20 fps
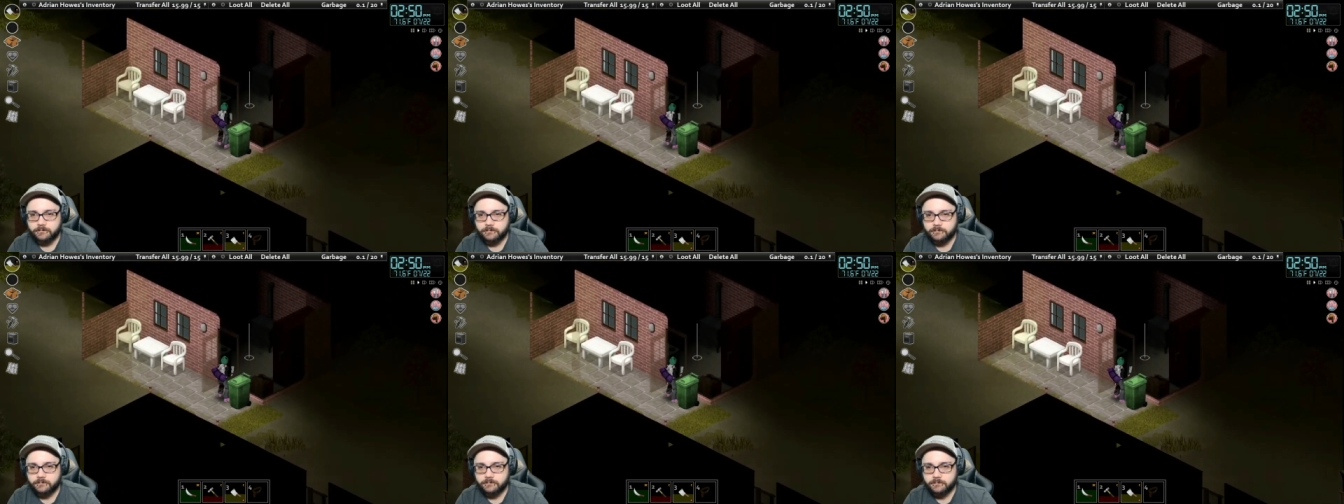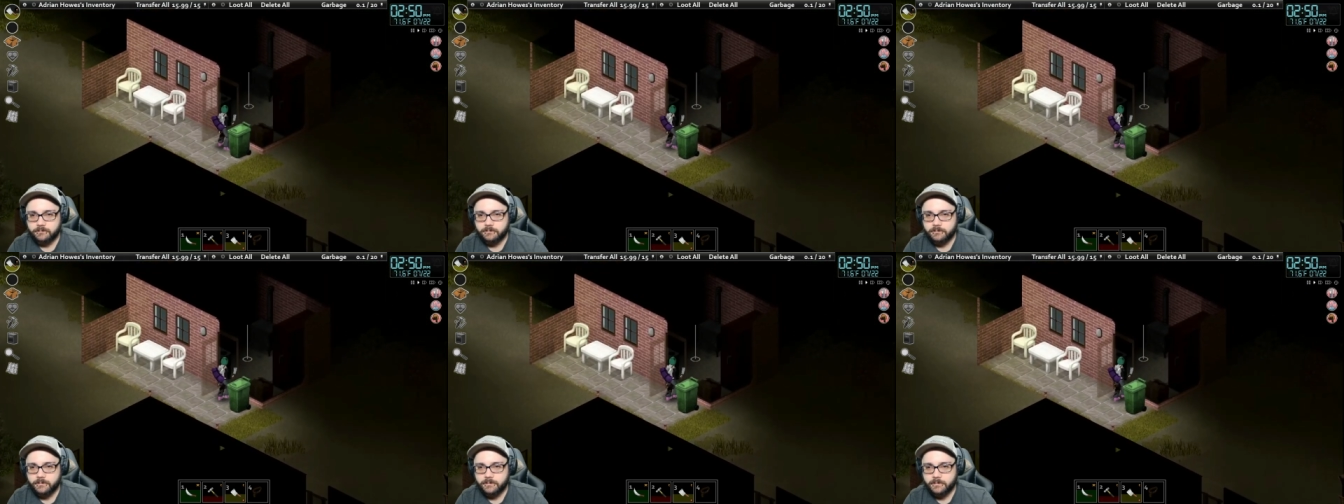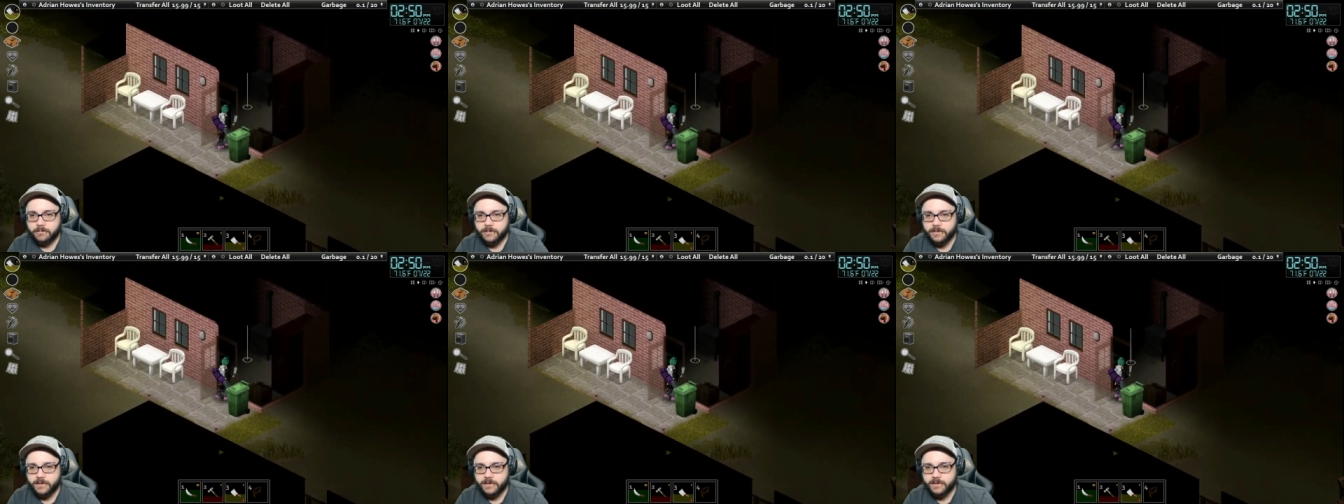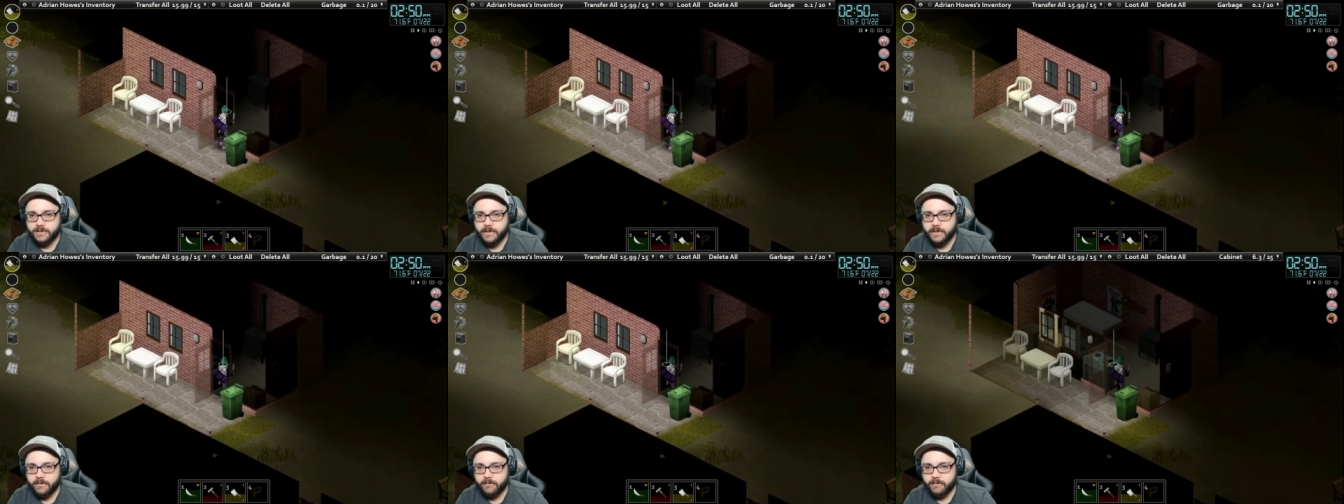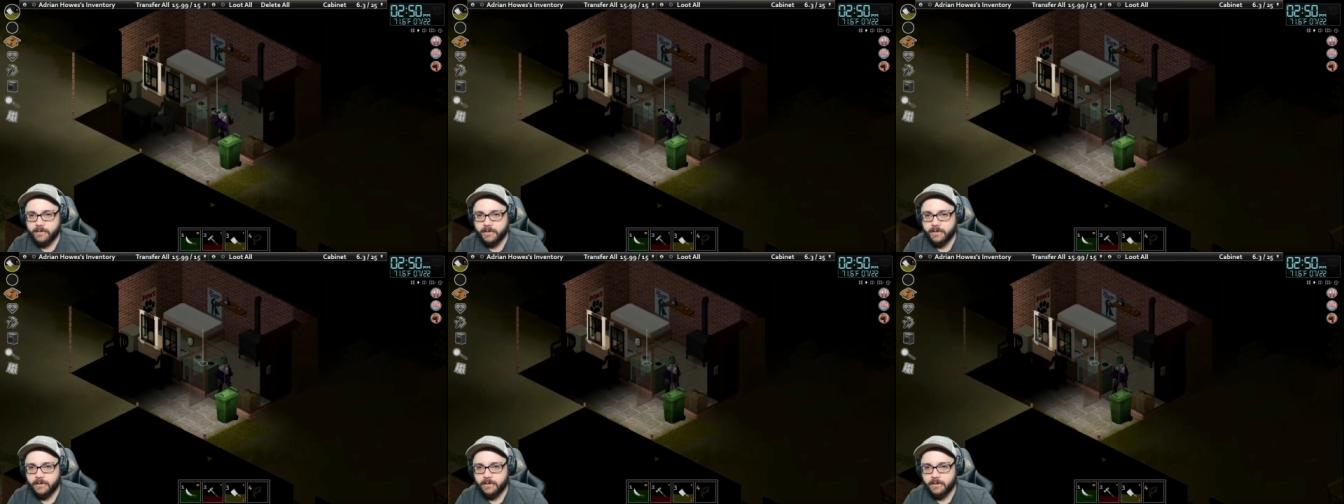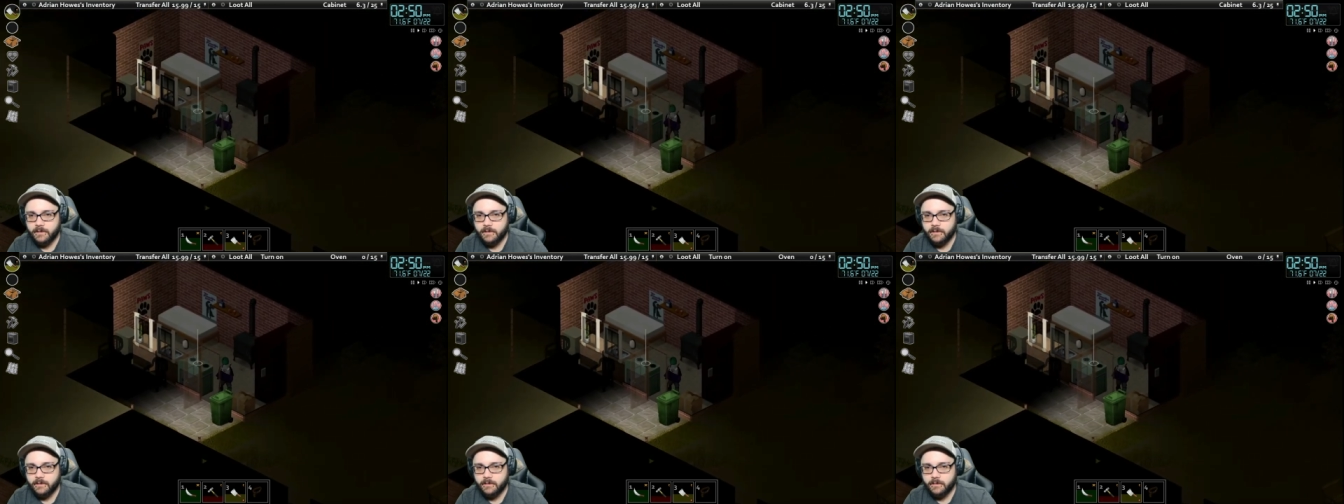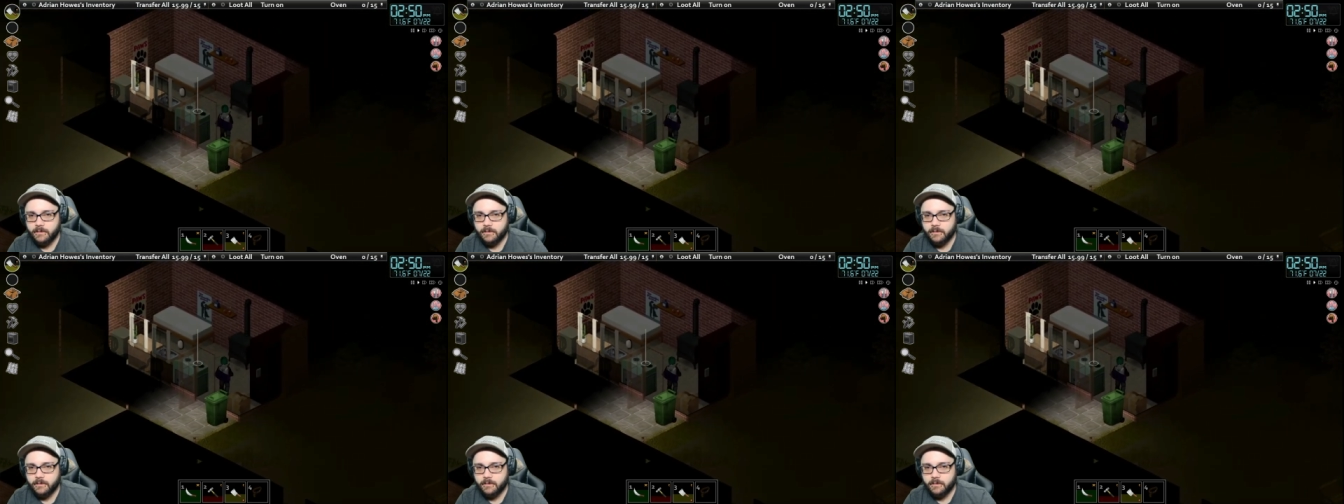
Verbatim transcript: Does this have anything in it?